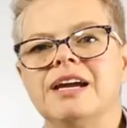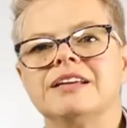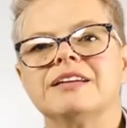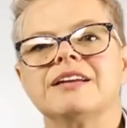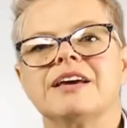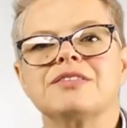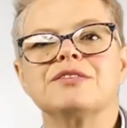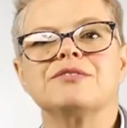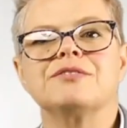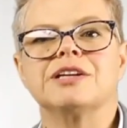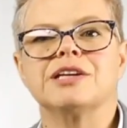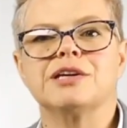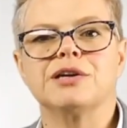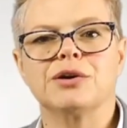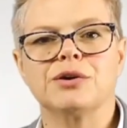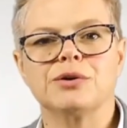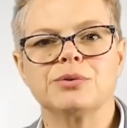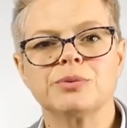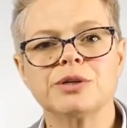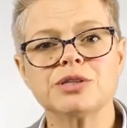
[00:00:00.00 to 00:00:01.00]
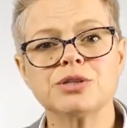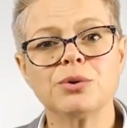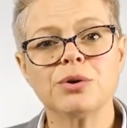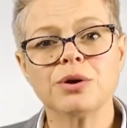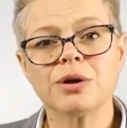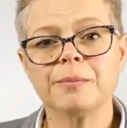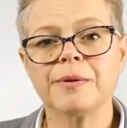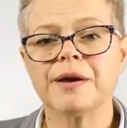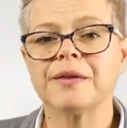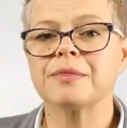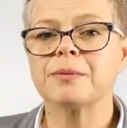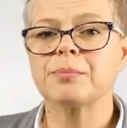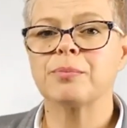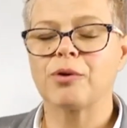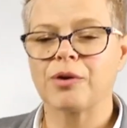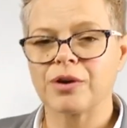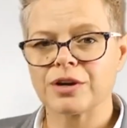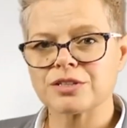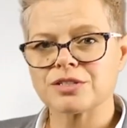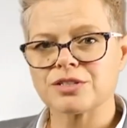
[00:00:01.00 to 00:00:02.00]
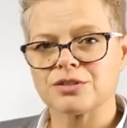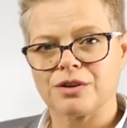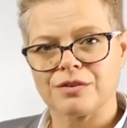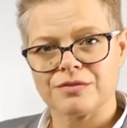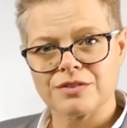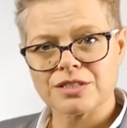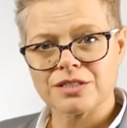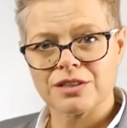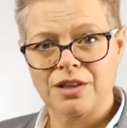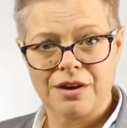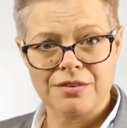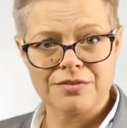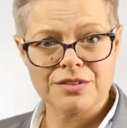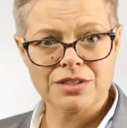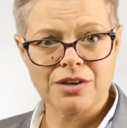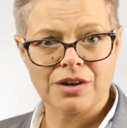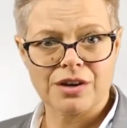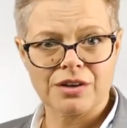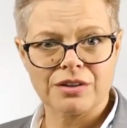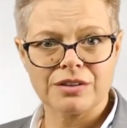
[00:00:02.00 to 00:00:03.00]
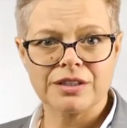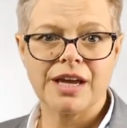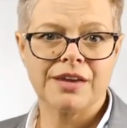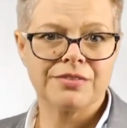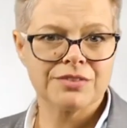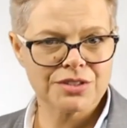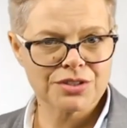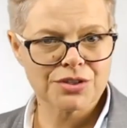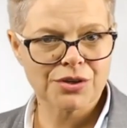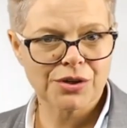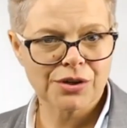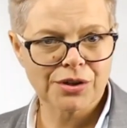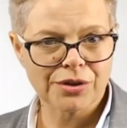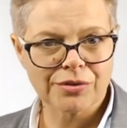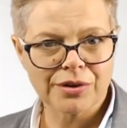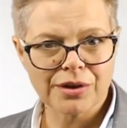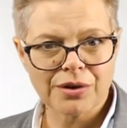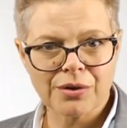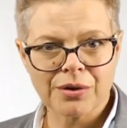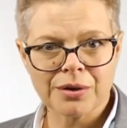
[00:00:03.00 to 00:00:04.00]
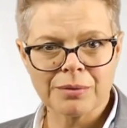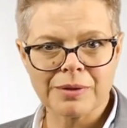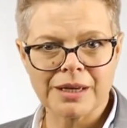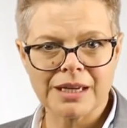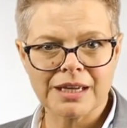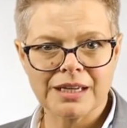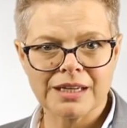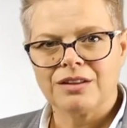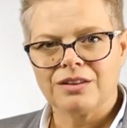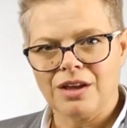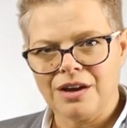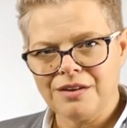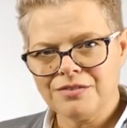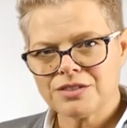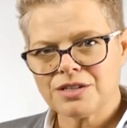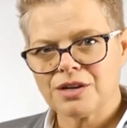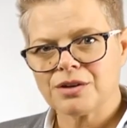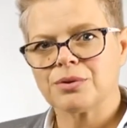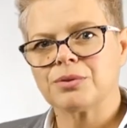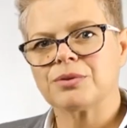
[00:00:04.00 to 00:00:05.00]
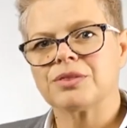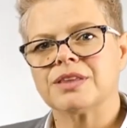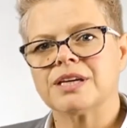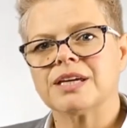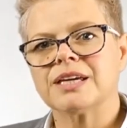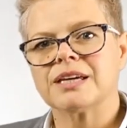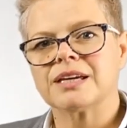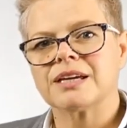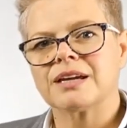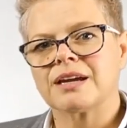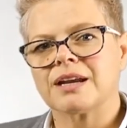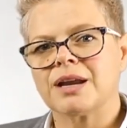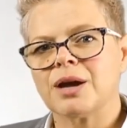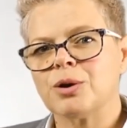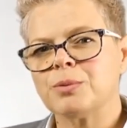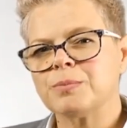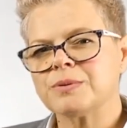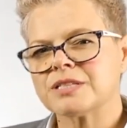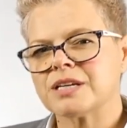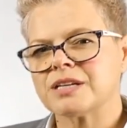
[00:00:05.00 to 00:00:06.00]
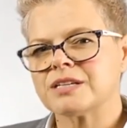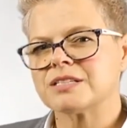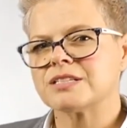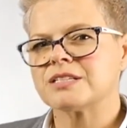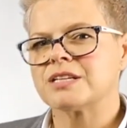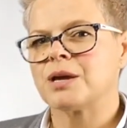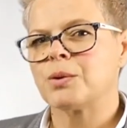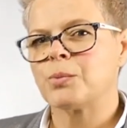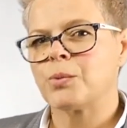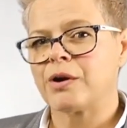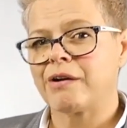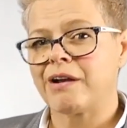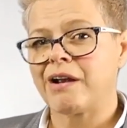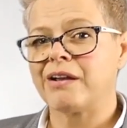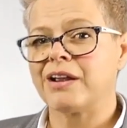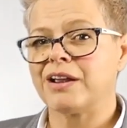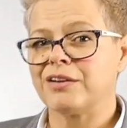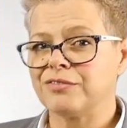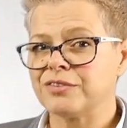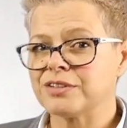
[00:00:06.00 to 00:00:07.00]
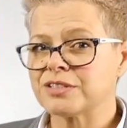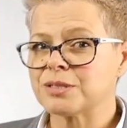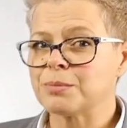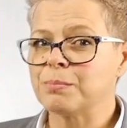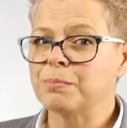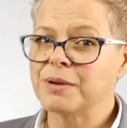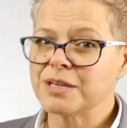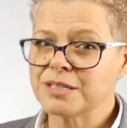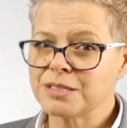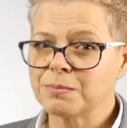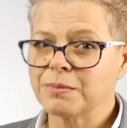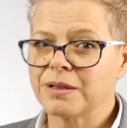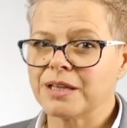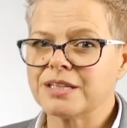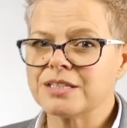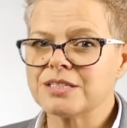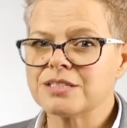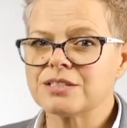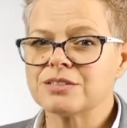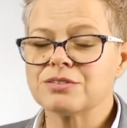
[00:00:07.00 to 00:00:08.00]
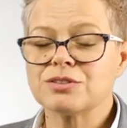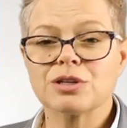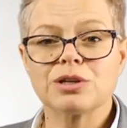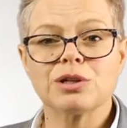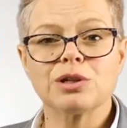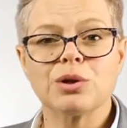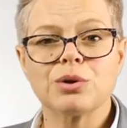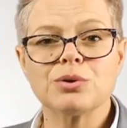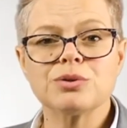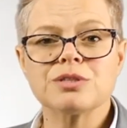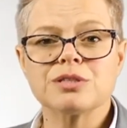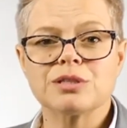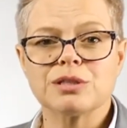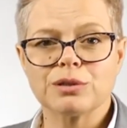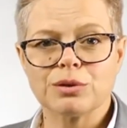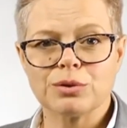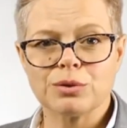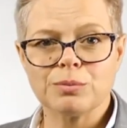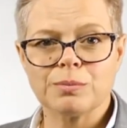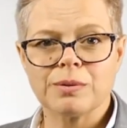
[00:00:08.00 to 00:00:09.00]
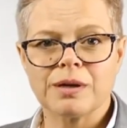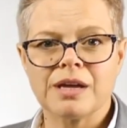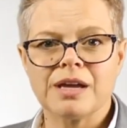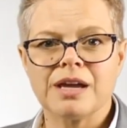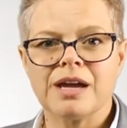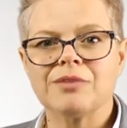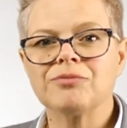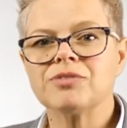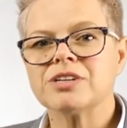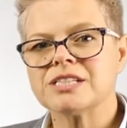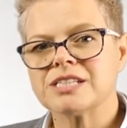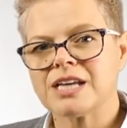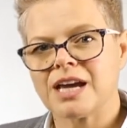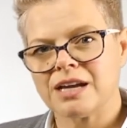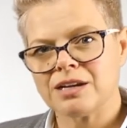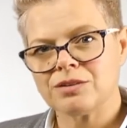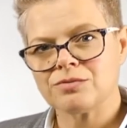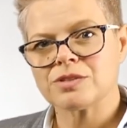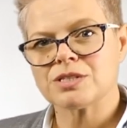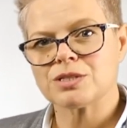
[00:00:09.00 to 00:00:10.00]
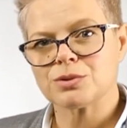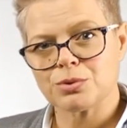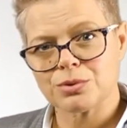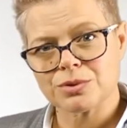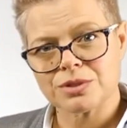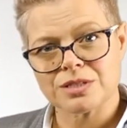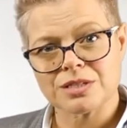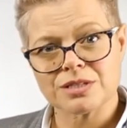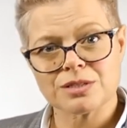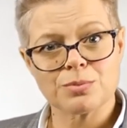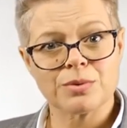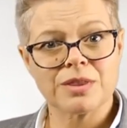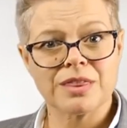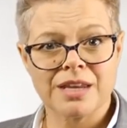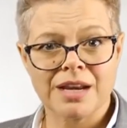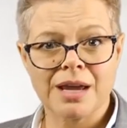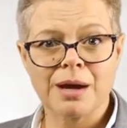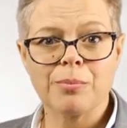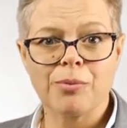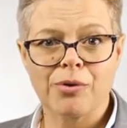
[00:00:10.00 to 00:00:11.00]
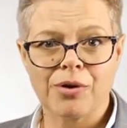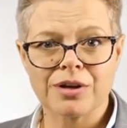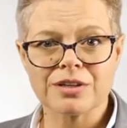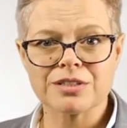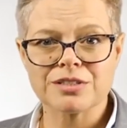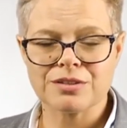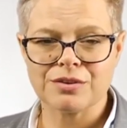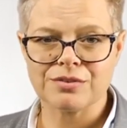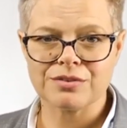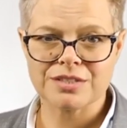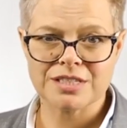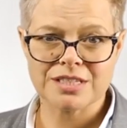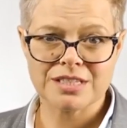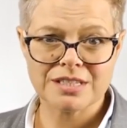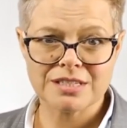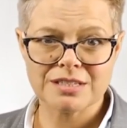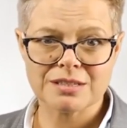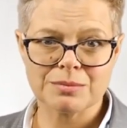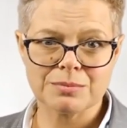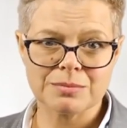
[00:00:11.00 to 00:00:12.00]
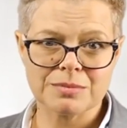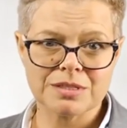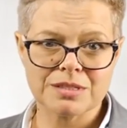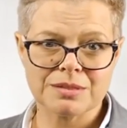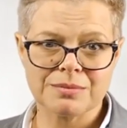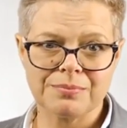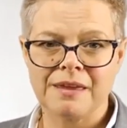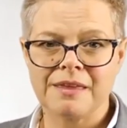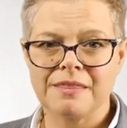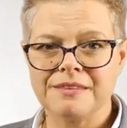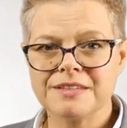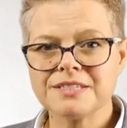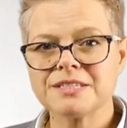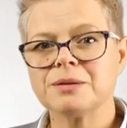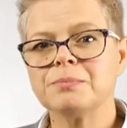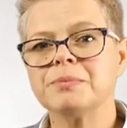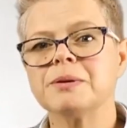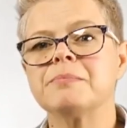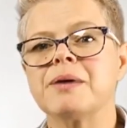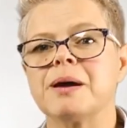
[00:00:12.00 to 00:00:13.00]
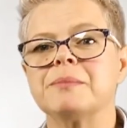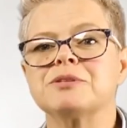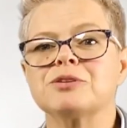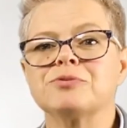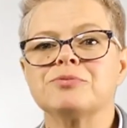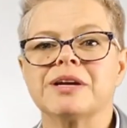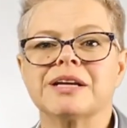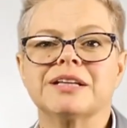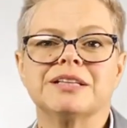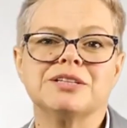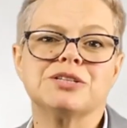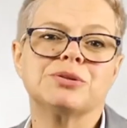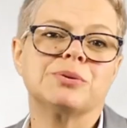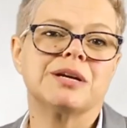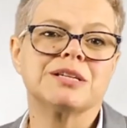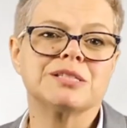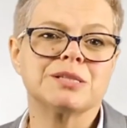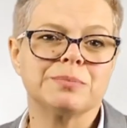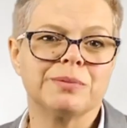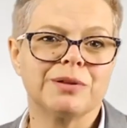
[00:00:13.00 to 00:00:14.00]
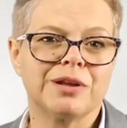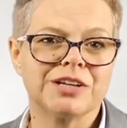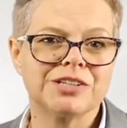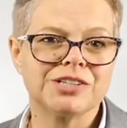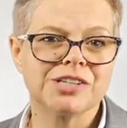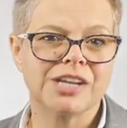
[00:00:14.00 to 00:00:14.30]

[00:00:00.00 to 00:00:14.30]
In another video, we talk about the product service lifecycle and the circular economy. Lifecycle thinking can help us understand where our efforts are best placed to close the loop and retain resources within our product service systems. This can be mapped directly to our supply